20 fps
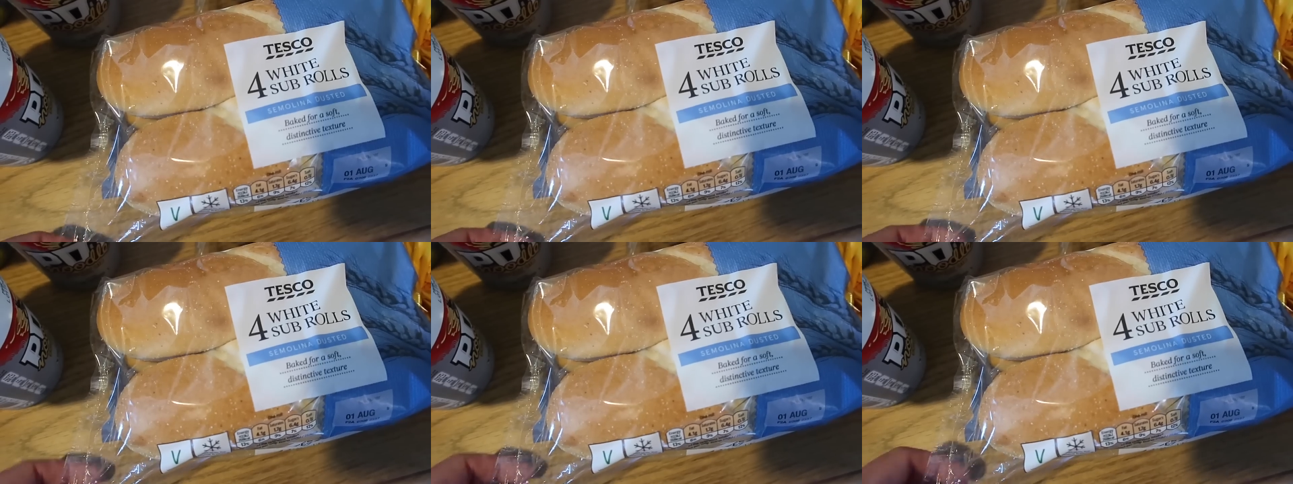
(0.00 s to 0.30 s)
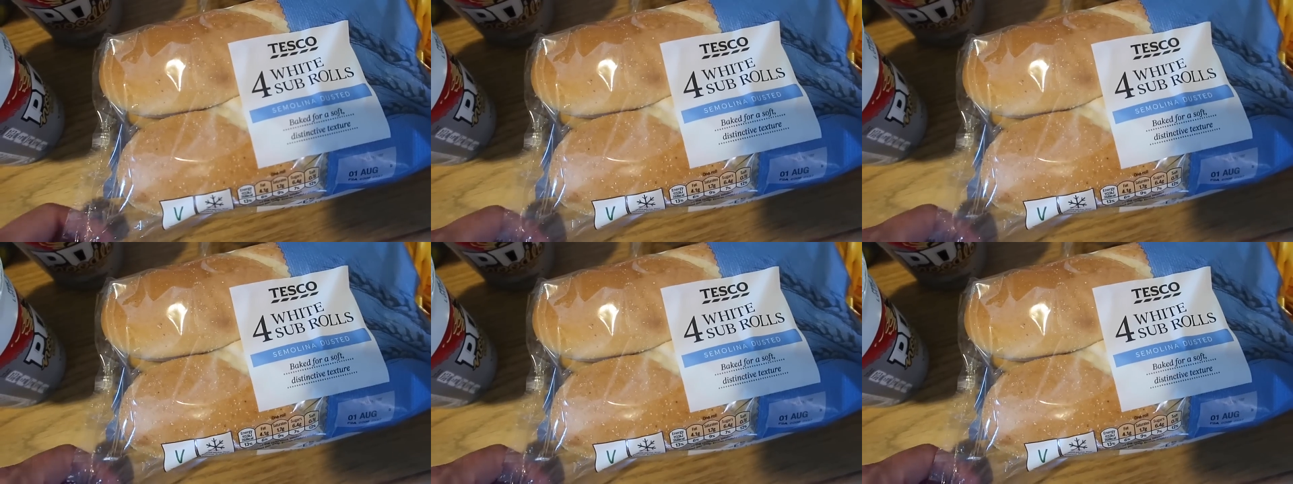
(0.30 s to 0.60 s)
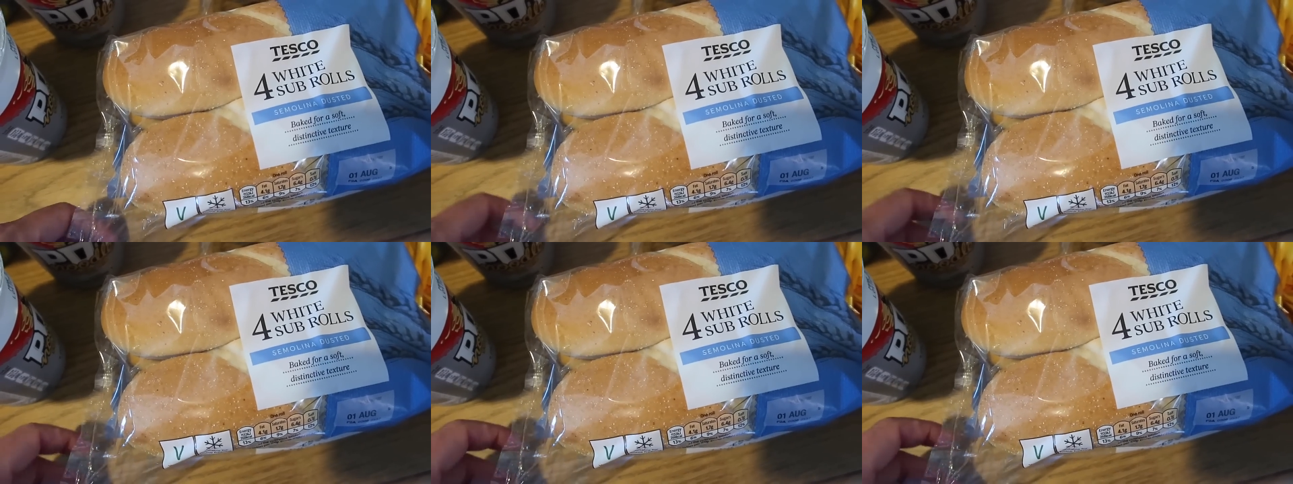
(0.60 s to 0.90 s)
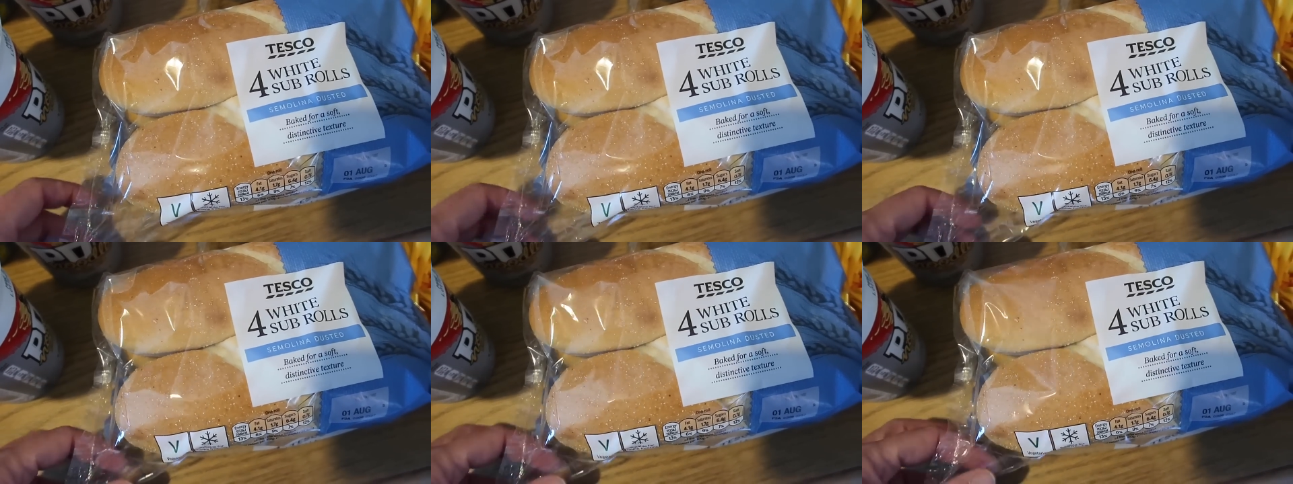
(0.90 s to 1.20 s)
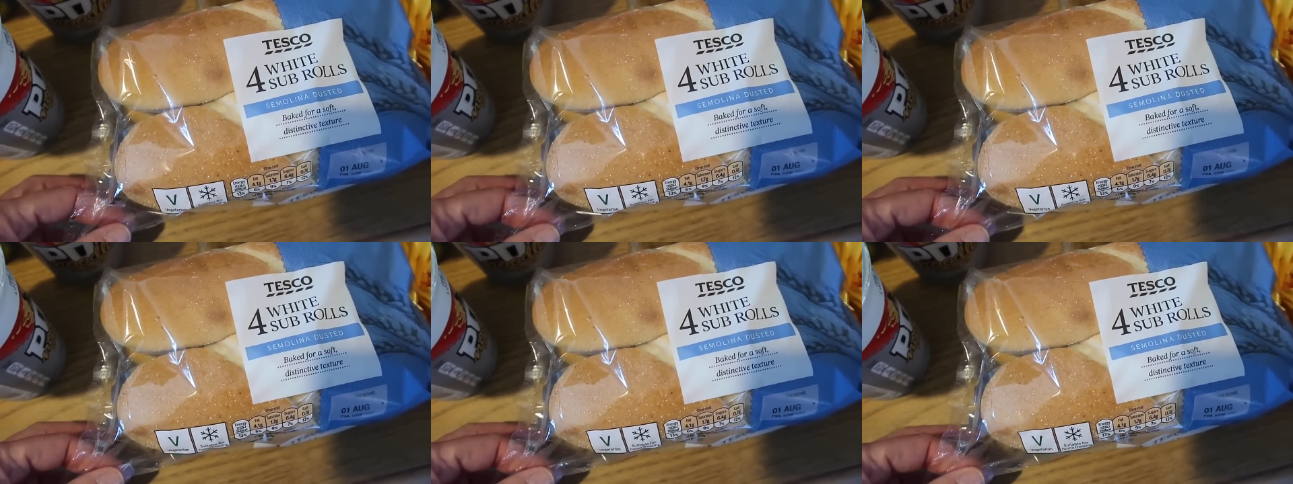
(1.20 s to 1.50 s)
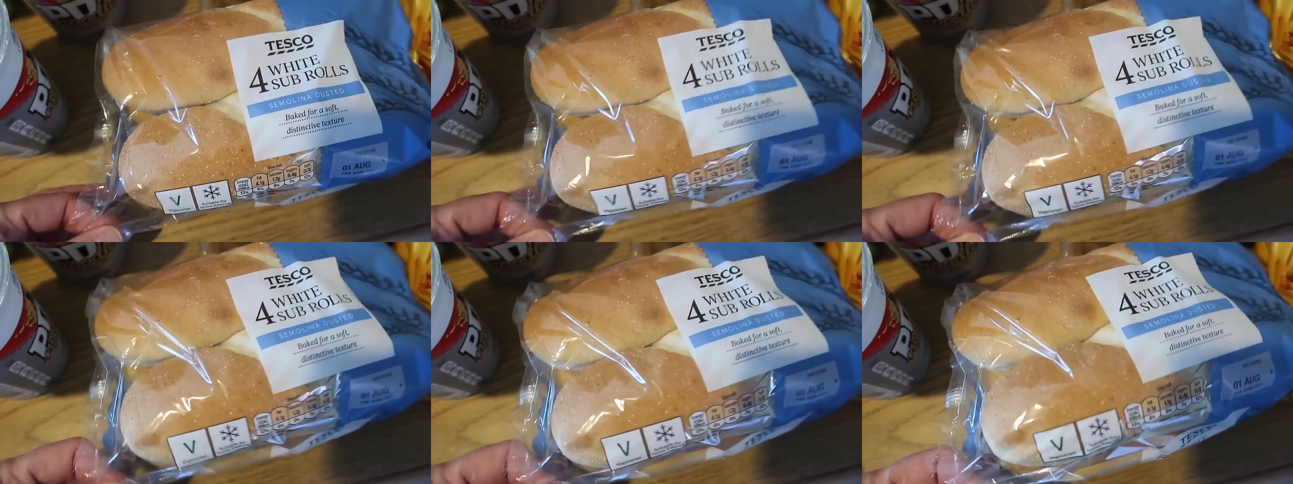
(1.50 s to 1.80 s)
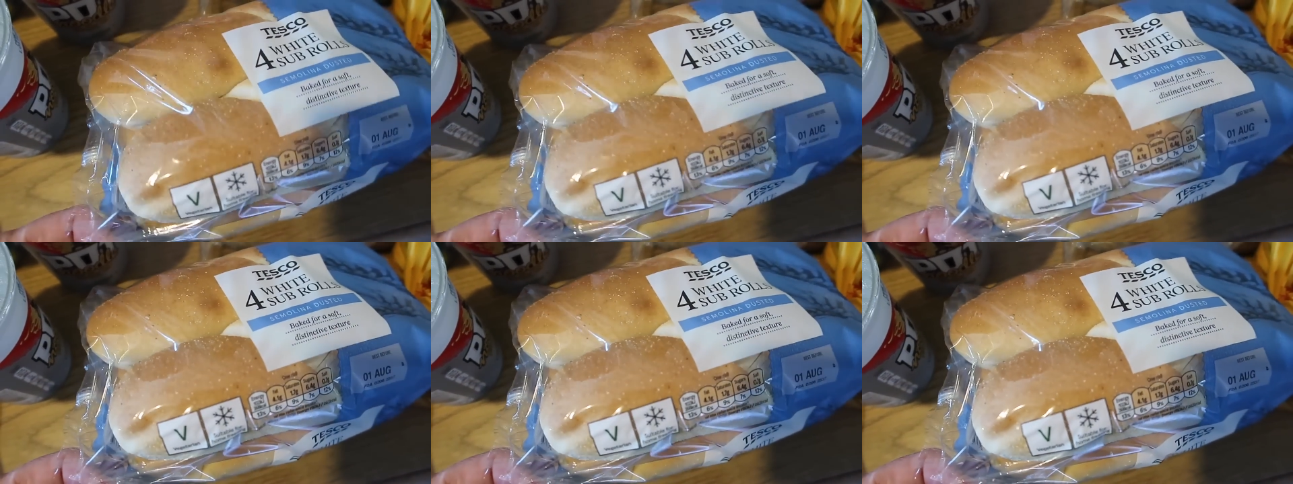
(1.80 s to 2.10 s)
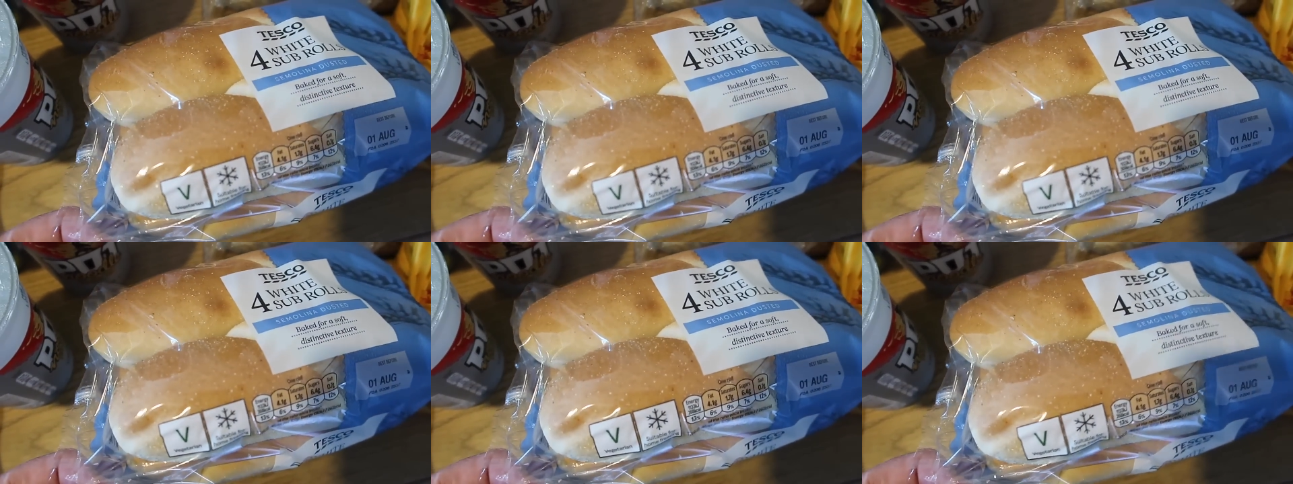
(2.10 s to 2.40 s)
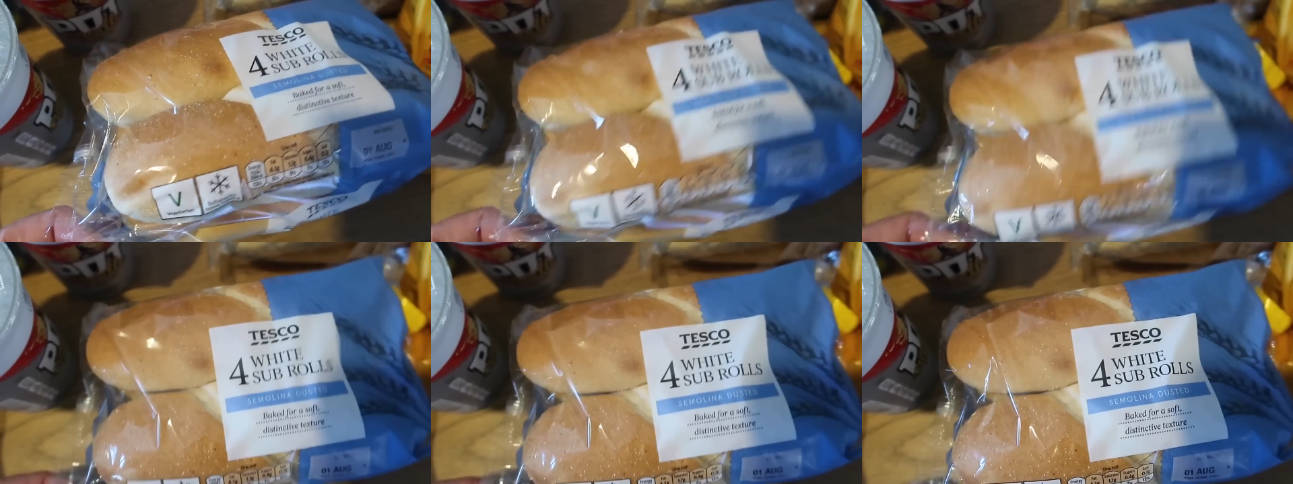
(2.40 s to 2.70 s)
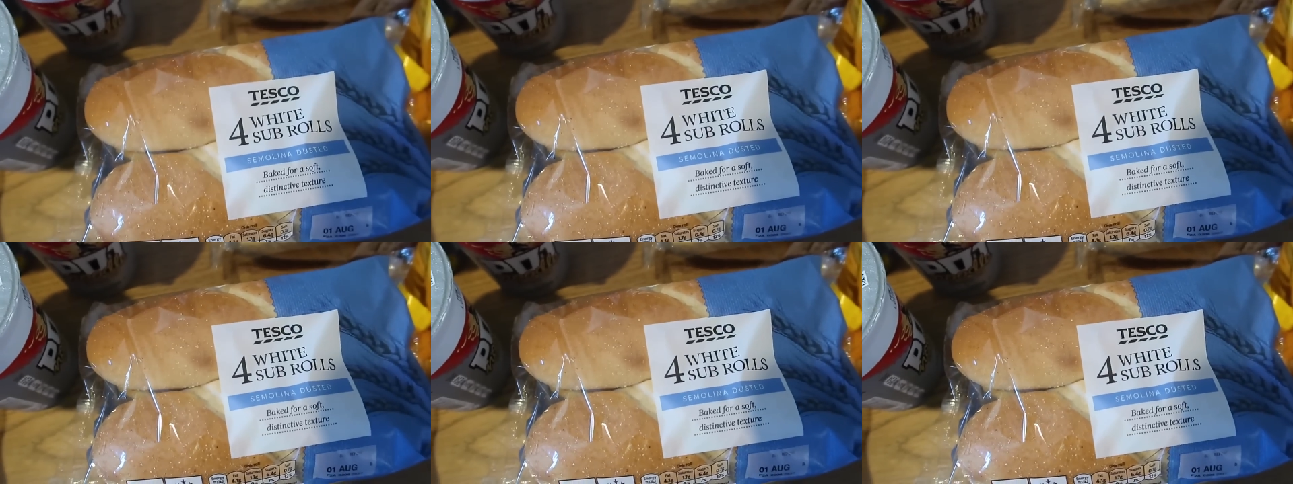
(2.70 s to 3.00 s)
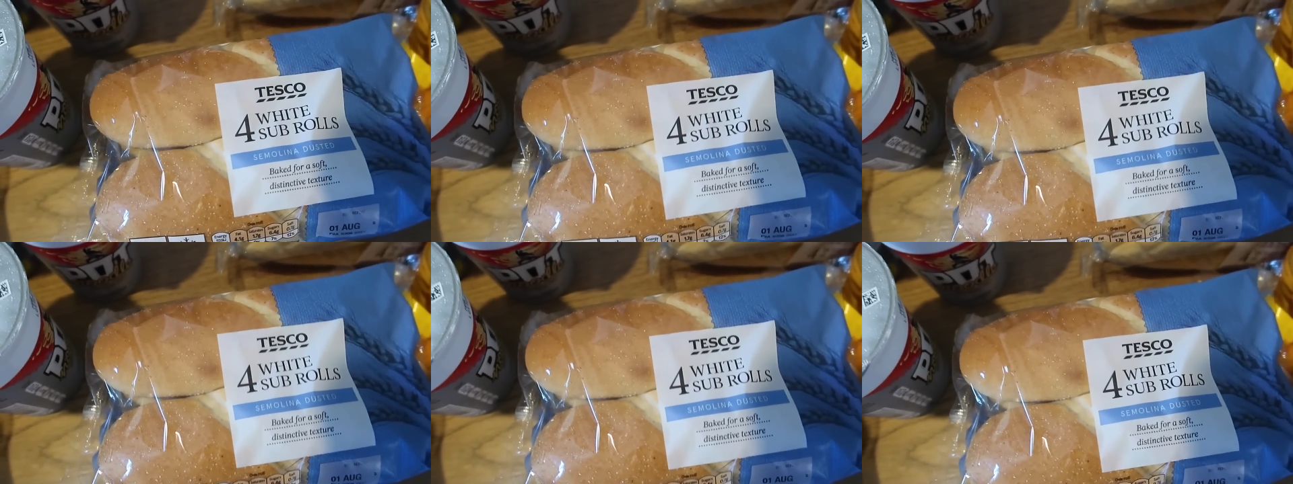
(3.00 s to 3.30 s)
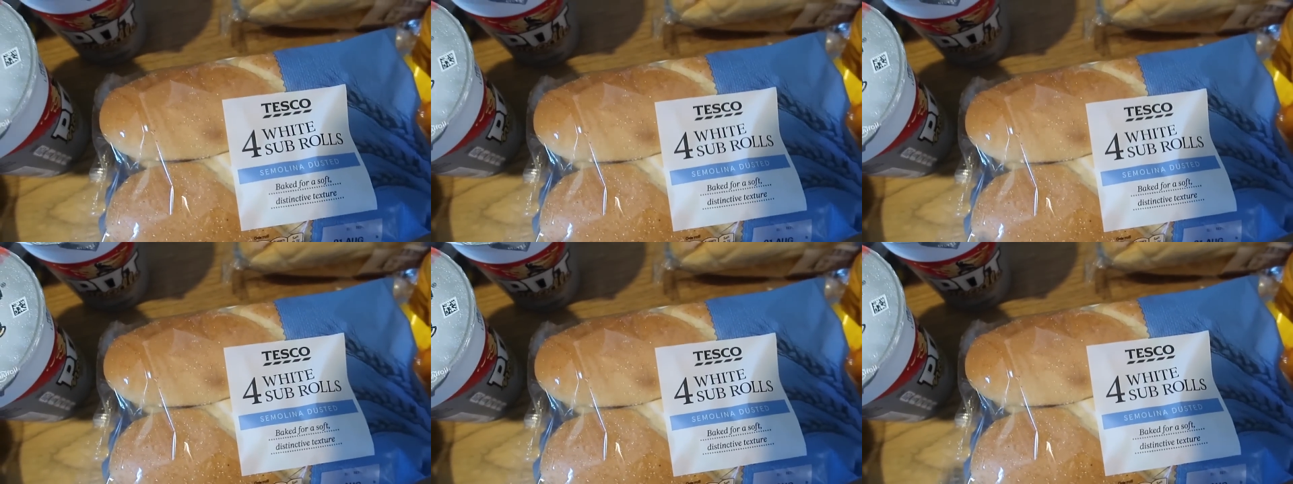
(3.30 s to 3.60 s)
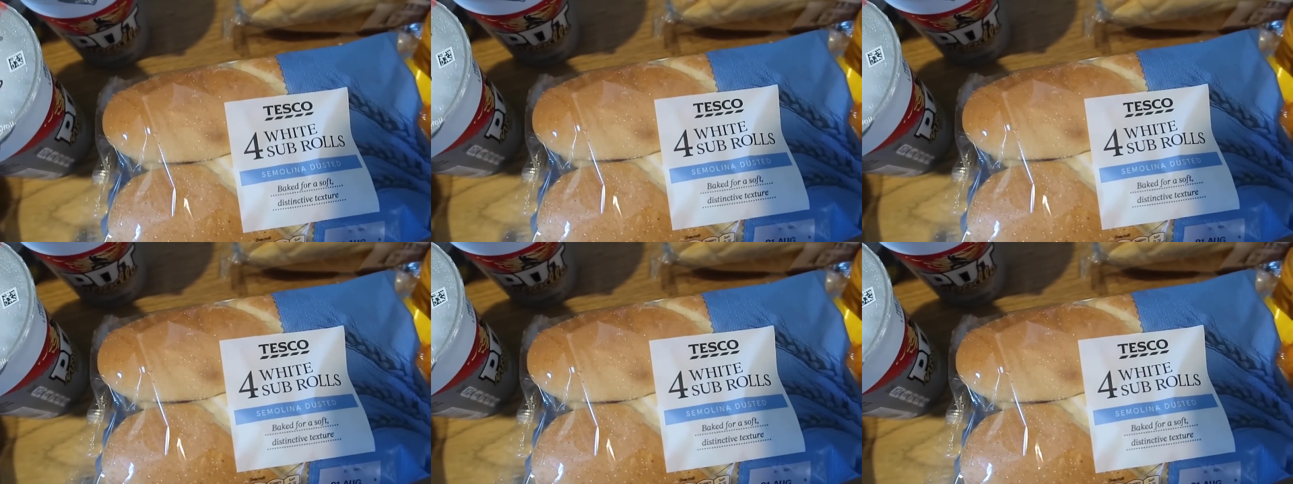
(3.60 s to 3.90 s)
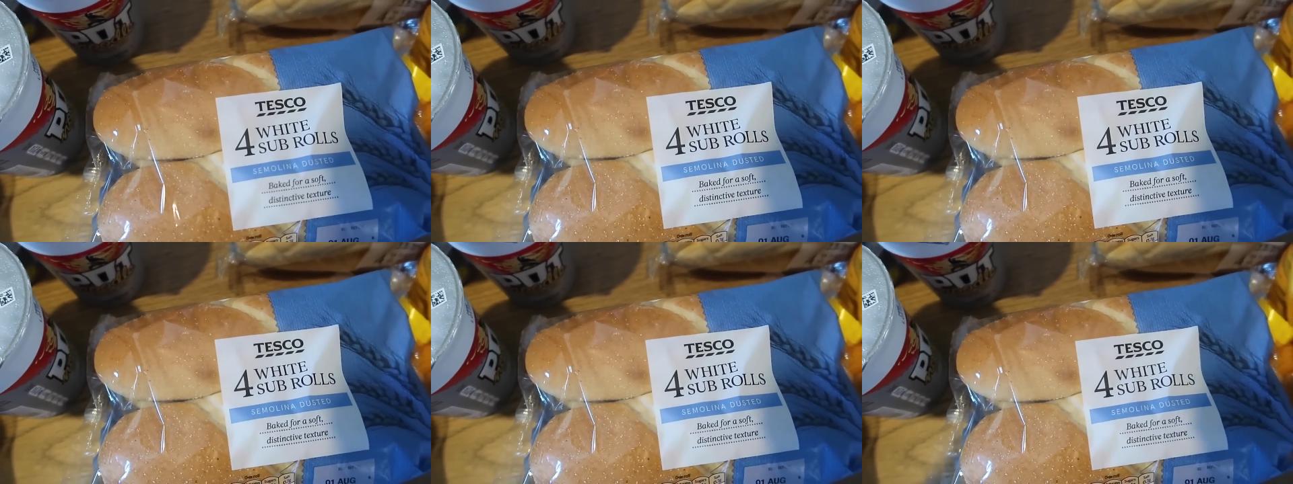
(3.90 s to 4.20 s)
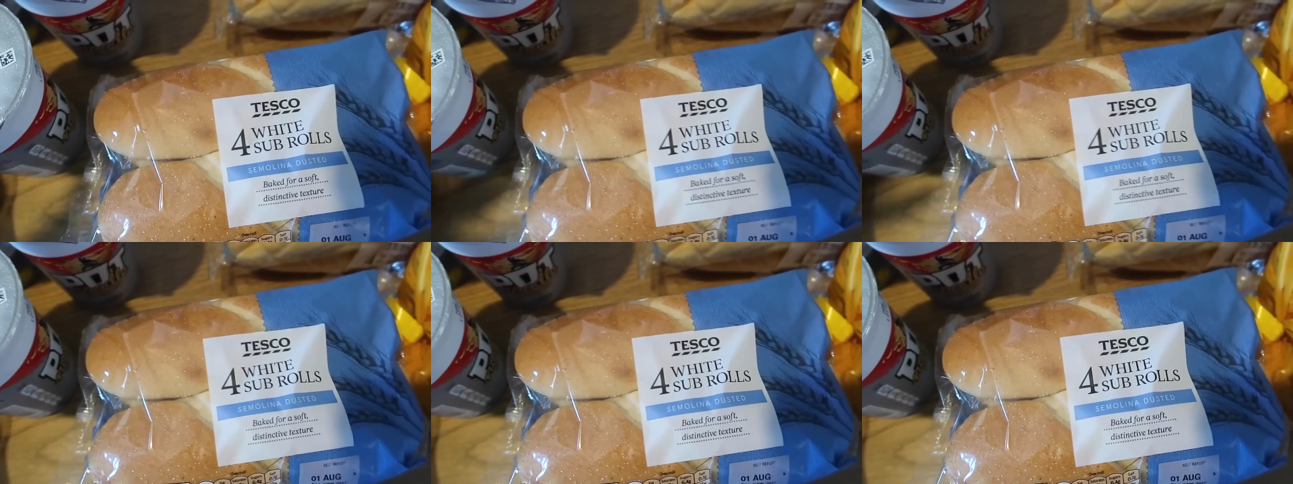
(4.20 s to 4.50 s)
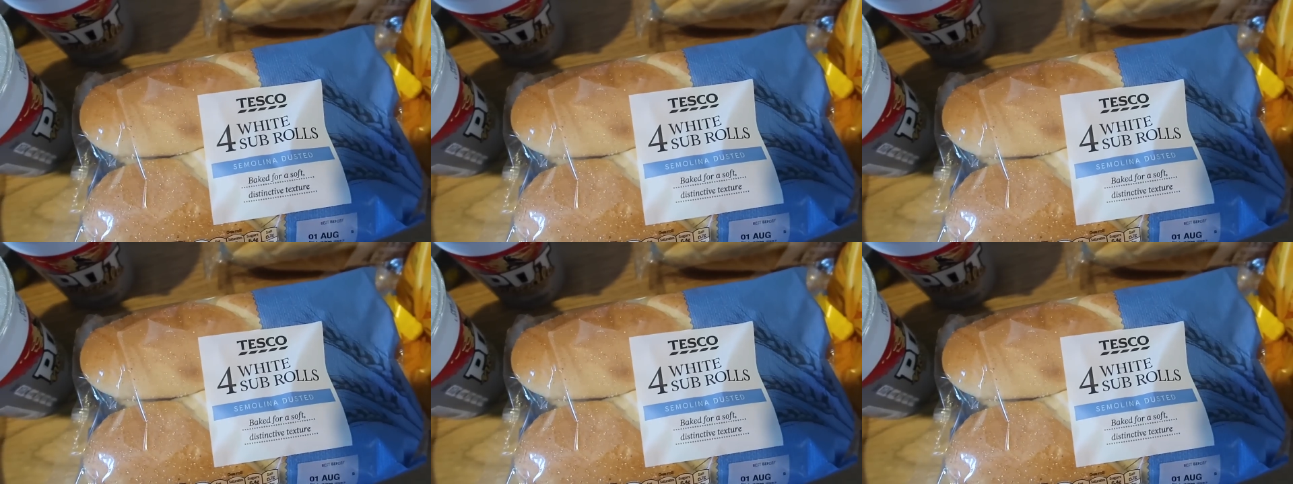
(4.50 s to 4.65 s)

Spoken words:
(no speaker visible)